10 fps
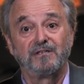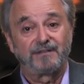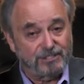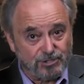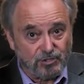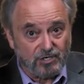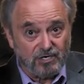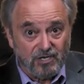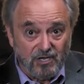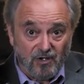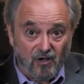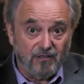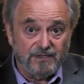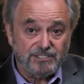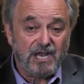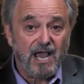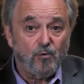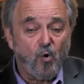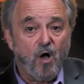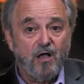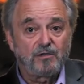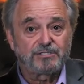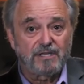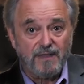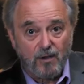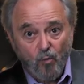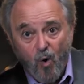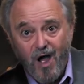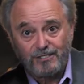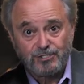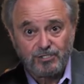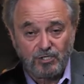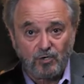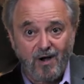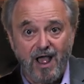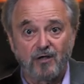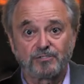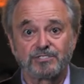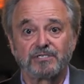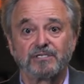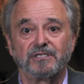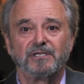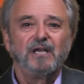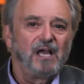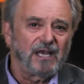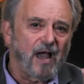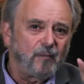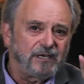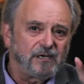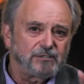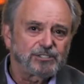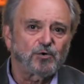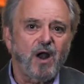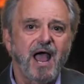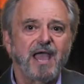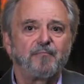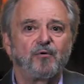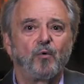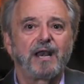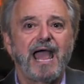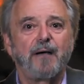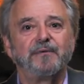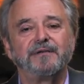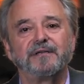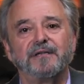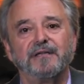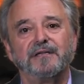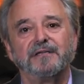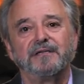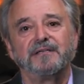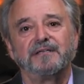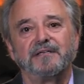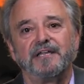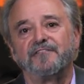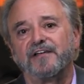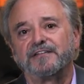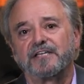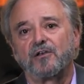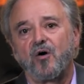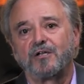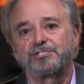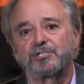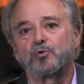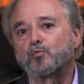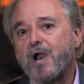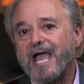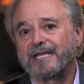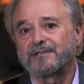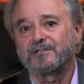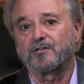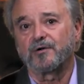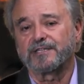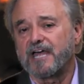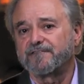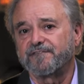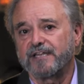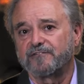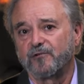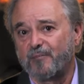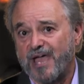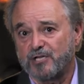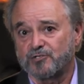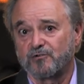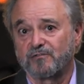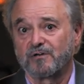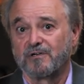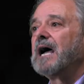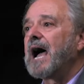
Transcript: They stood on these high walls and they watched the crowds. Allow me to describe what happened, an event that launched a riot during that fateful Passover.